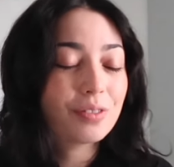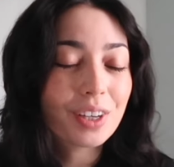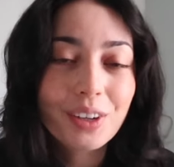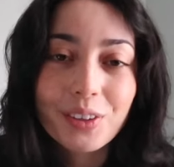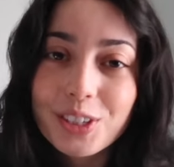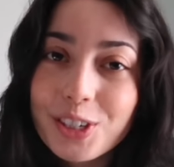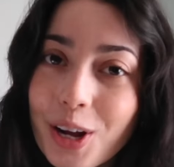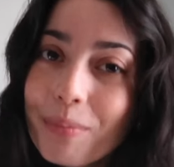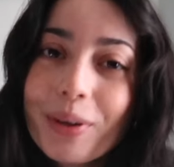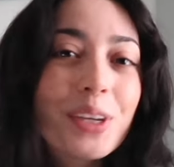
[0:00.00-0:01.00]
done all the
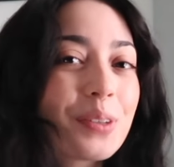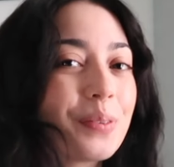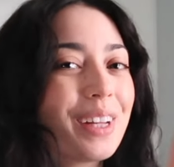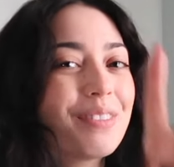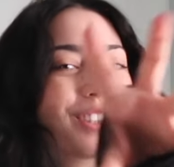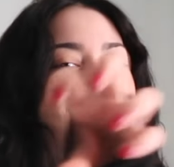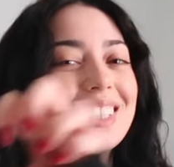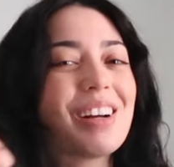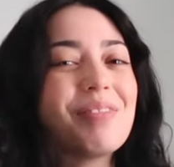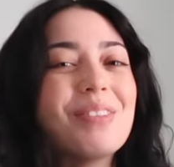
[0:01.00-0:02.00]
shopping, you're waiting for it to
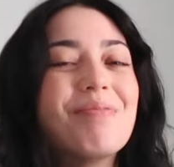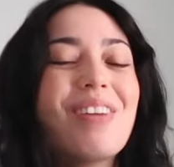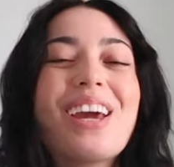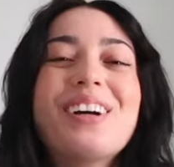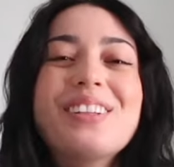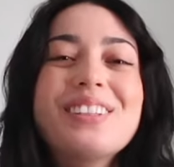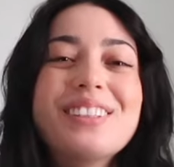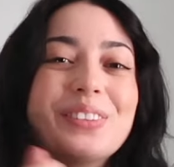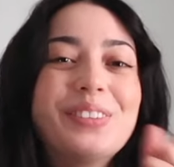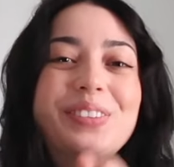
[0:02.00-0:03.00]
come in the mail.
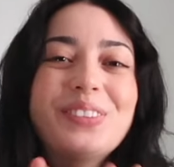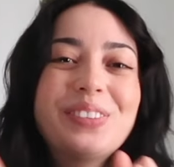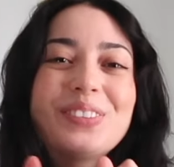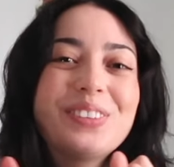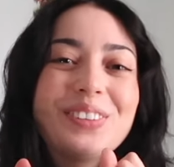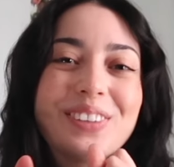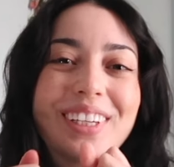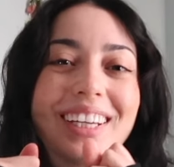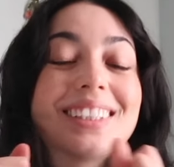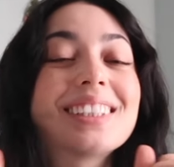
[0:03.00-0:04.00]
Ooh,
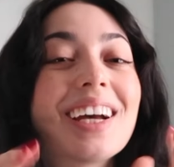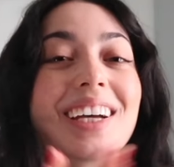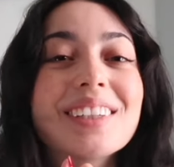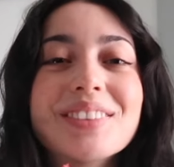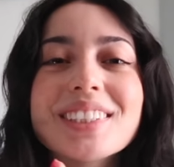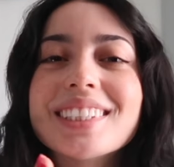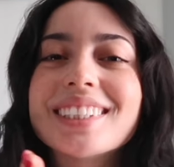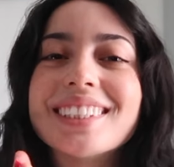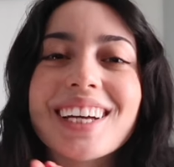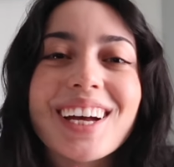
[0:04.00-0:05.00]
it's time to
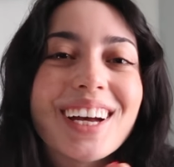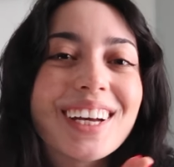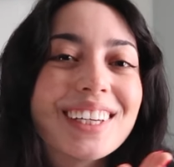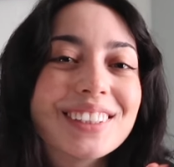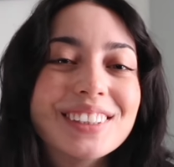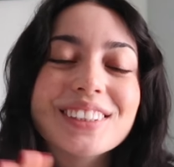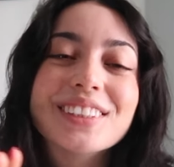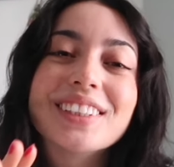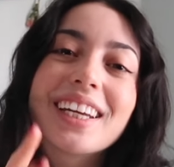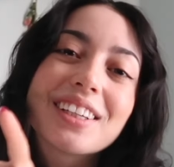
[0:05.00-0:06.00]

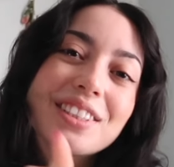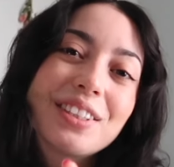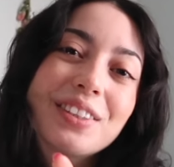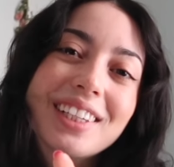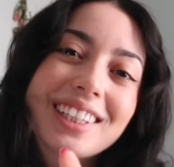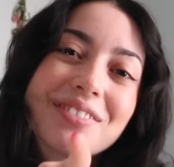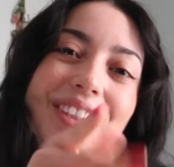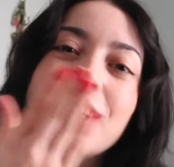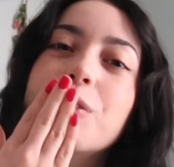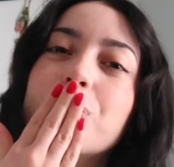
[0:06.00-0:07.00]
style. And I'll see you in the next
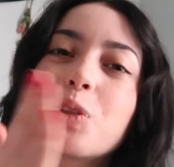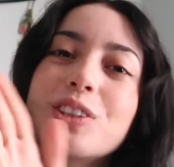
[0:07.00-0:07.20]
video.